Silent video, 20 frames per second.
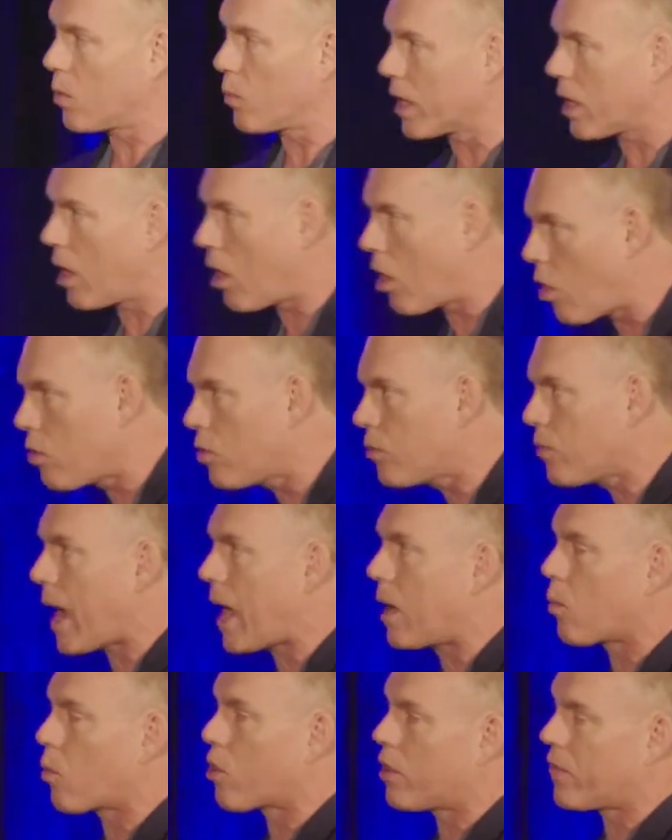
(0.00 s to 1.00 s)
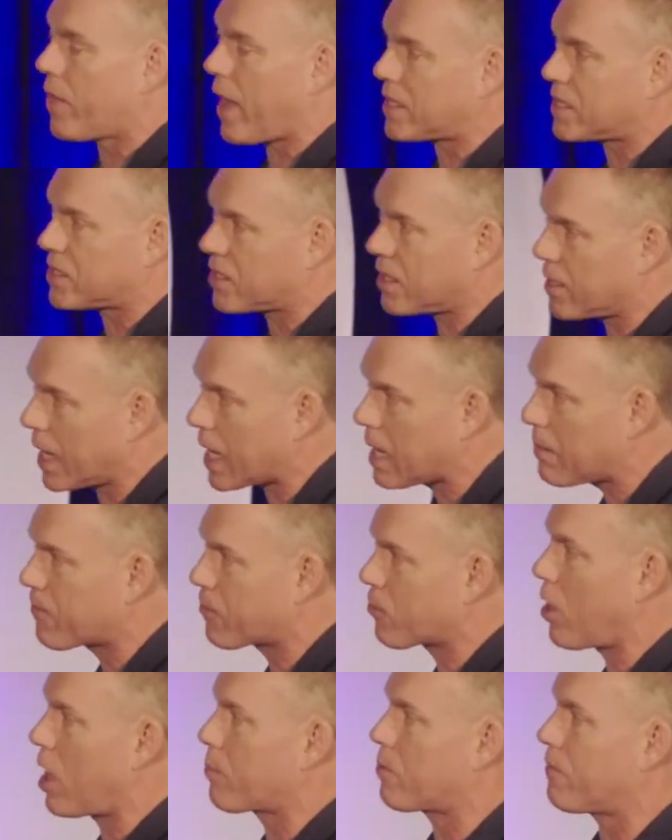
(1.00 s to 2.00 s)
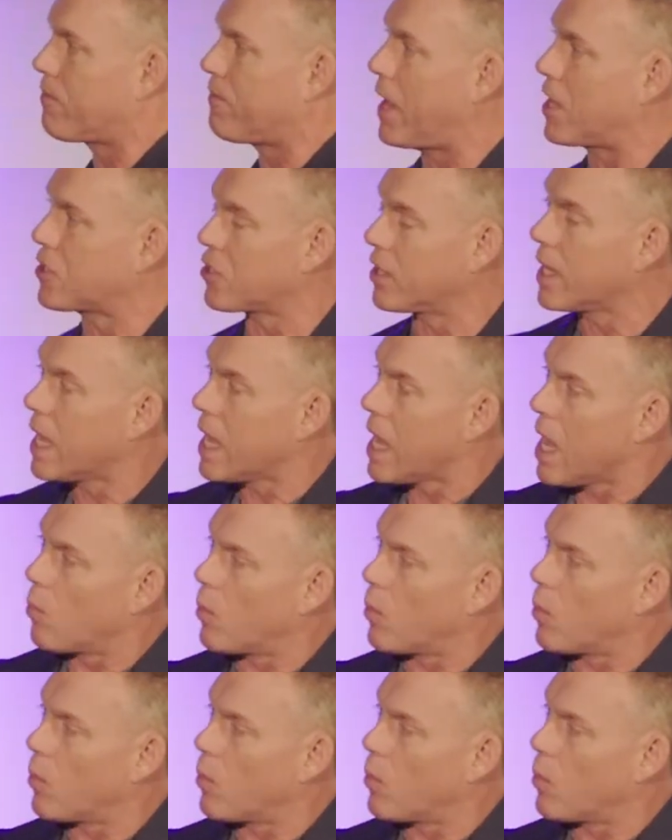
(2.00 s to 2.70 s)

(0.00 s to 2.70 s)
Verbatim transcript: And we own that word. That is the name for our profession.